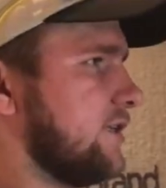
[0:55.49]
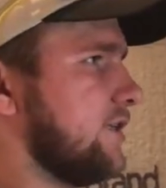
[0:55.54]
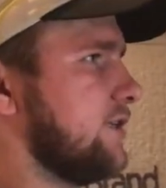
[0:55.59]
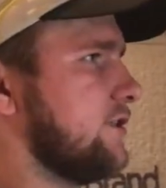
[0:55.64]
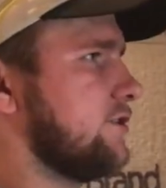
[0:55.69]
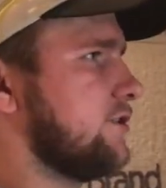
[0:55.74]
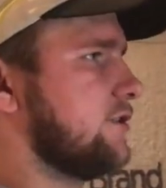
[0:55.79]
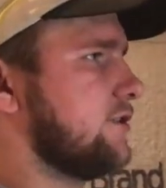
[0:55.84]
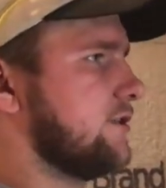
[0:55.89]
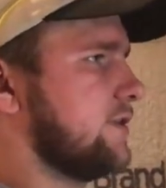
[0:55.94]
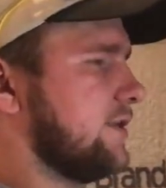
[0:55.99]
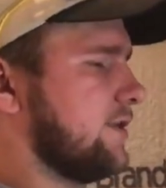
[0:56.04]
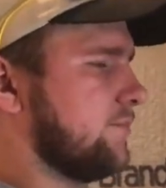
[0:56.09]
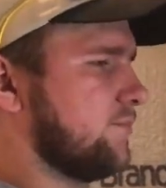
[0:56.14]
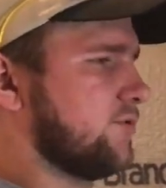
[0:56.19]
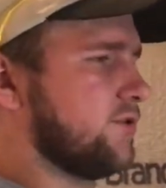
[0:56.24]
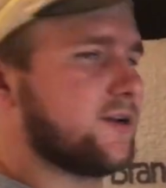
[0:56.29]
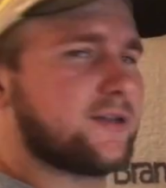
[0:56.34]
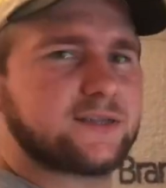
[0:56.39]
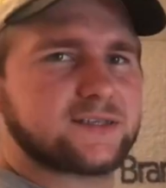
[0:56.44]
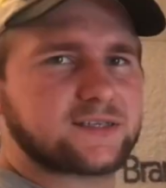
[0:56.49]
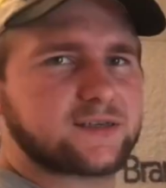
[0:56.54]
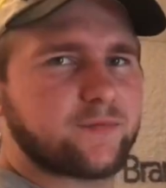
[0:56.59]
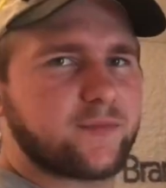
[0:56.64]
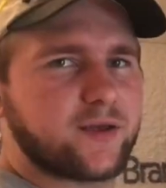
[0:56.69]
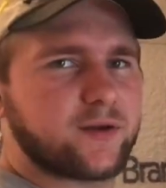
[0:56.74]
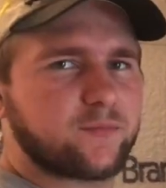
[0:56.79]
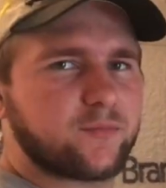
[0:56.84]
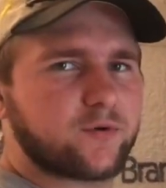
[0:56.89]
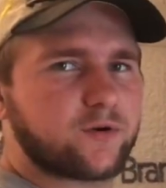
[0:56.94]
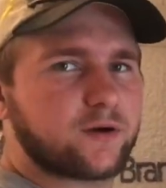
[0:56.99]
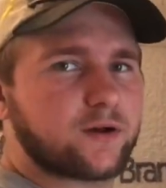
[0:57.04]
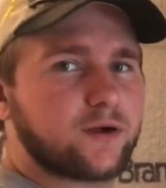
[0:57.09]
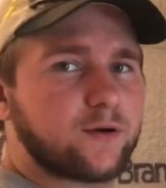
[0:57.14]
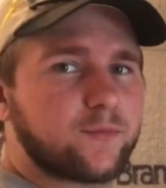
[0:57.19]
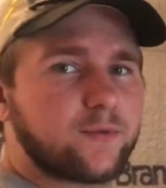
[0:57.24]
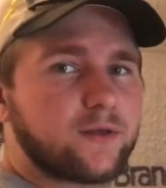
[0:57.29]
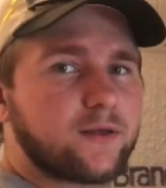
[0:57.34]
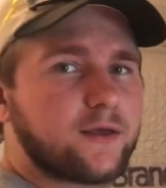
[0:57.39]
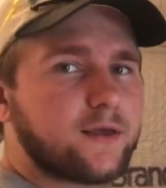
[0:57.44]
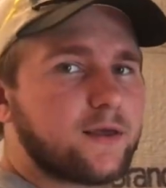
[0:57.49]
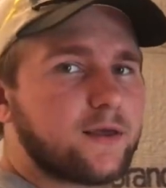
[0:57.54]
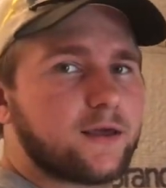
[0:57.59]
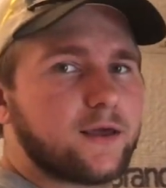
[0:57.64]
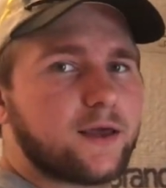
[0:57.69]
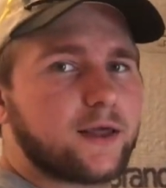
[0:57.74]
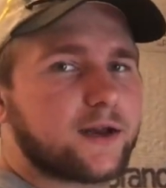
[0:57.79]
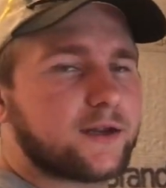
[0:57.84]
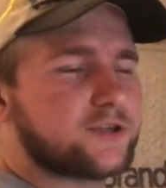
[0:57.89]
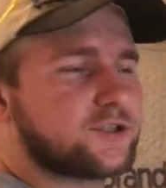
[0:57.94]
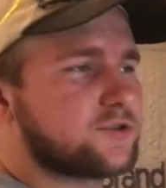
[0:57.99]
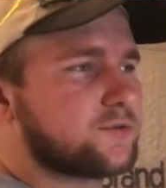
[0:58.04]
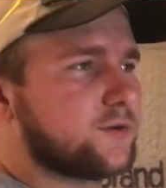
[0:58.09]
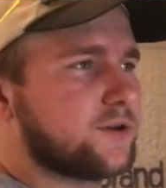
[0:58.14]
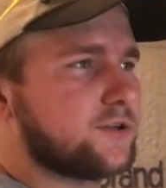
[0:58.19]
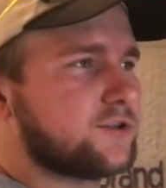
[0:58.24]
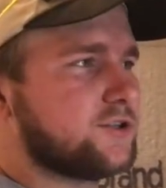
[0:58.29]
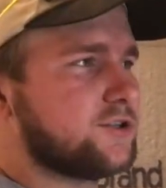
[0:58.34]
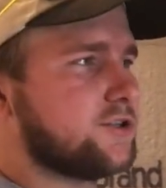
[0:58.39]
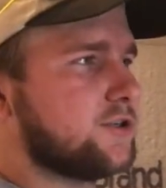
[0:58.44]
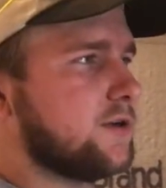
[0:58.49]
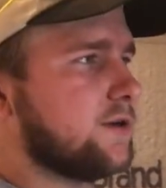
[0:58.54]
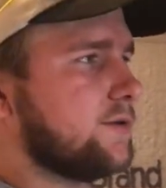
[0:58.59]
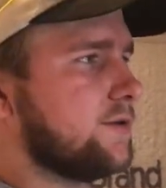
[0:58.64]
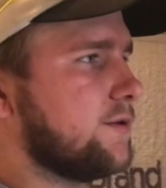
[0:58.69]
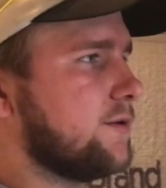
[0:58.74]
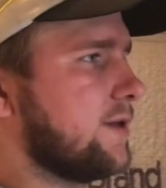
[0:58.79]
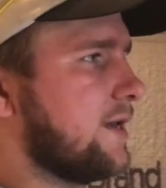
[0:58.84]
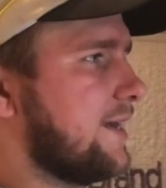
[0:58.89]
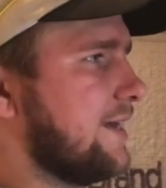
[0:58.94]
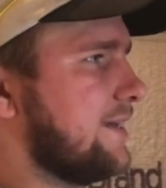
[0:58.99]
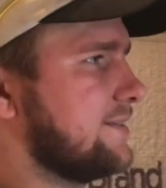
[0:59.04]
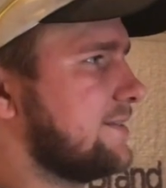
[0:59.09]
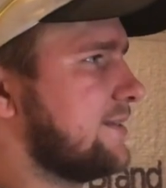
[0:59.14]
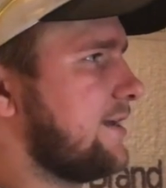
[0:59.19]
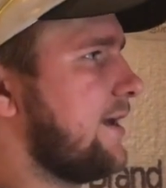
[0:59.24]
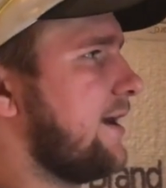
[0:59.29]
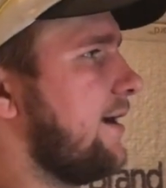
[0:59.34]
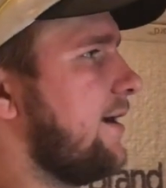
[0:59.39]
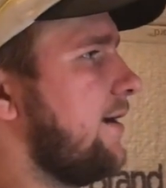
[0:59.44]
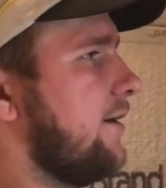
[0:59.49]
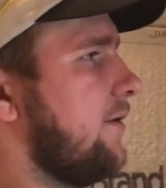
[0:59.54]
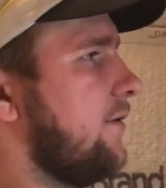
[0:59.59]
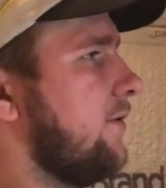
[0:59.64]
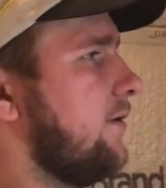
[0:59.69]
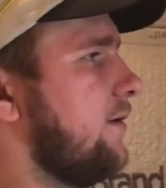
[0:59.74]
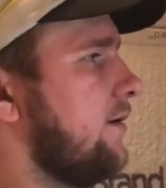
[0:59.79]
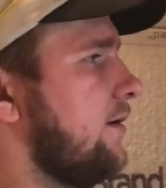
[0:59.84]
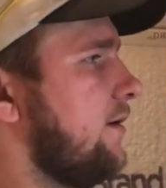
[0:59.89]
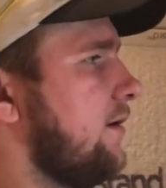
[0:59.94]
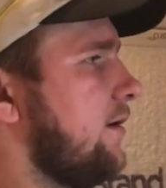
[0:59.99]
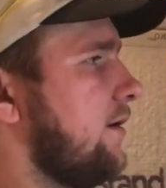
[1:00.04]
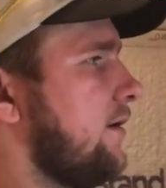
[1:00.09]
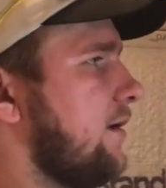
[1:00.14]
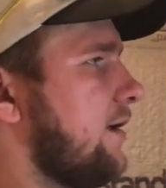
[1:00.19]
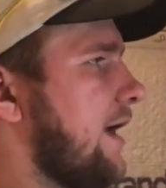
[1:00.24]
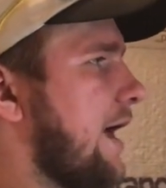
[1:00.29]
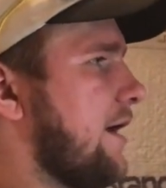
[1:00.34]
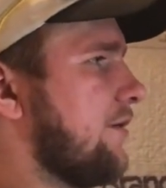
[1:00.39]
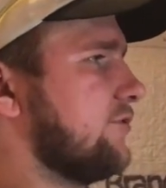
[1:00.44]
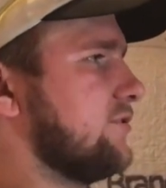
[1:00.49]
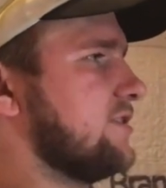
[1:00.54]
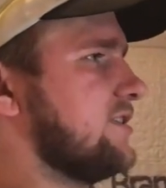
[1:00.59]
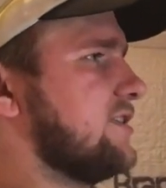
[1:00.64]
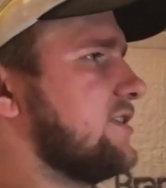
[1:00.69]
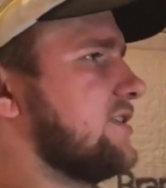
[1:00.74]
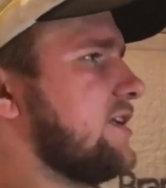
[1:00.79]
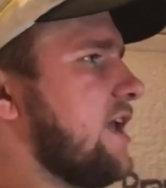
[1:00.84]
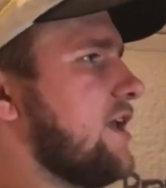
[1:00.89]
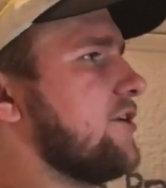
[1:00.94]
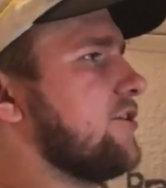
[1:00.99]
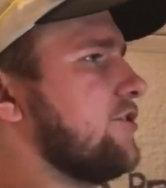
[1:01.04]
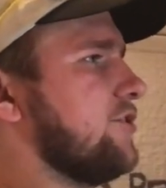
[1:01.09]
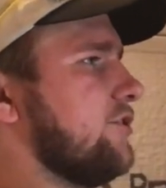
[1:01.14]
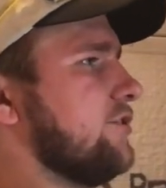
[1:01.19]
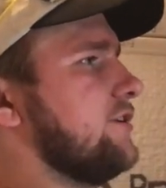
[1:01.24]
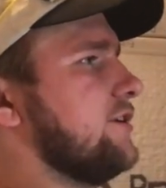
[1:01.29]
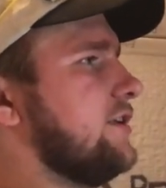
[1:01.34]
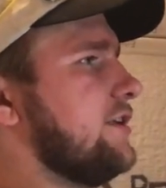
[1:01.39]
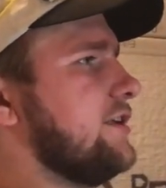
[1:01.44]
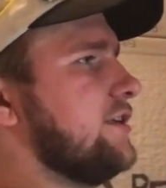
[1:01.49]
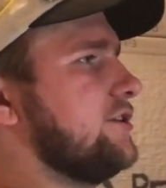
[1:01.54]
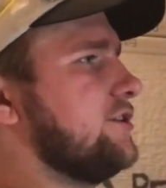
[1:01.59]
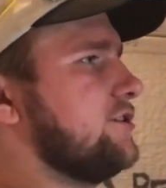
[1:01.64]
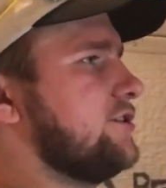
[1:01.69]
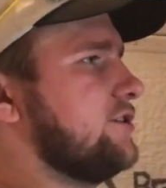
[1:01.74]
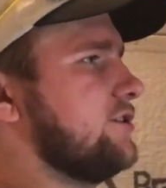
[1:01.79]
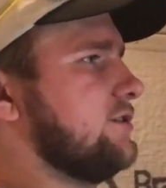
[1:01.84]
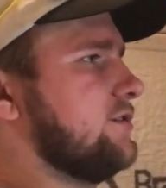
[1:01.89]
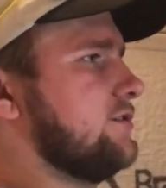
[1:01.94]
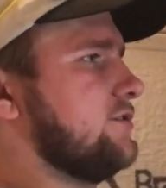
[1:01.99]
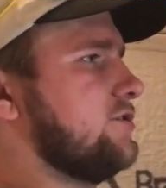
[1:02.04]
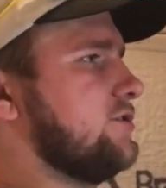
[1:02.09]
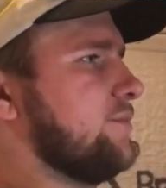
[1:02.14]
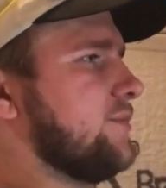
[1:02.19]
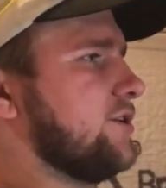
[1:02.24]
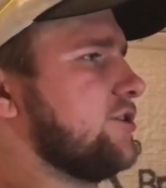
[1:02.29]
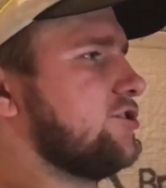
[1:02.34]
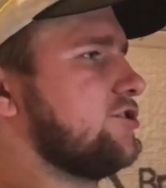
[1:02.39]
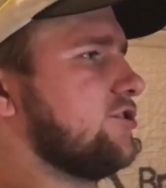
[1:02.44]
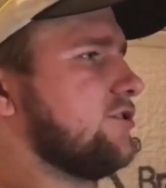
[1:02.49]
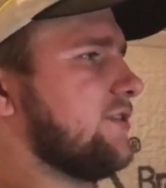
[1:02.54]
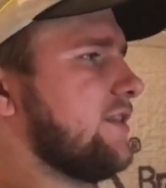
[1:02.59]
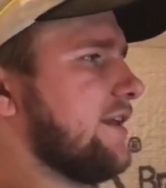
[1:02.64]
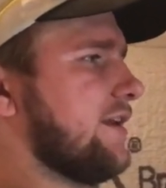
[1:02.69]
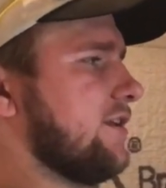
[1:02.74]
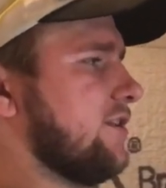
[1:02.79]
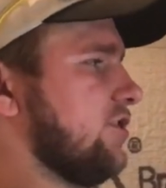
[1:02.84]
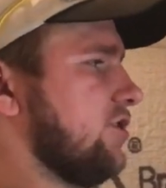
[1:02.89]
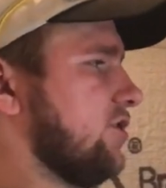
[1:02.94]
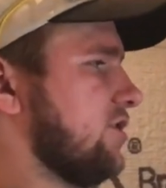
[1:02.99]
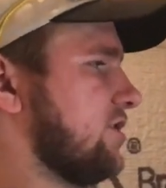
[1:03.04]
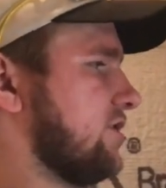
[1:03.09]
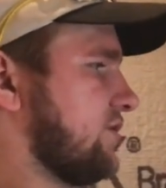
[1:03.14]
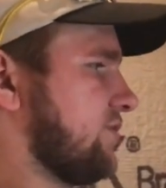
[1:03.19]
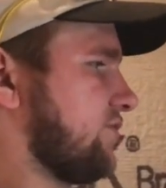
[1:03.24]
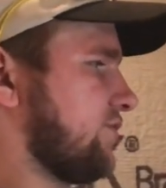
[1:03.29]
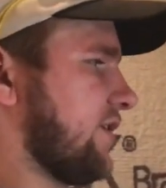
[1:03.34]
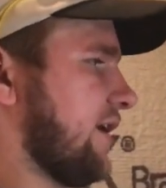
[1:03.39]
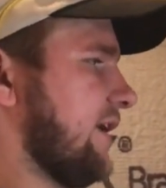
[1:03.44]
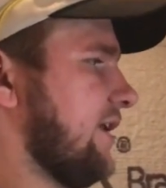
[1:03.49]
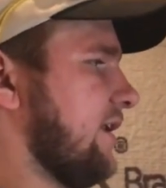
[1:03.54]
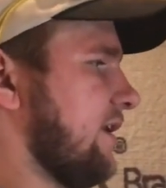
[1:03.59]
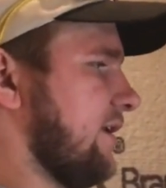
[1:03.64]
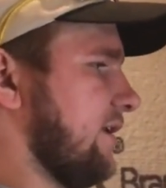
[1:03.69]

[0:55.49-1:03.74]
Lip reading: niche and putting the cement board up, and I just wanted to show you guys how to center your niche to make sure that it looks right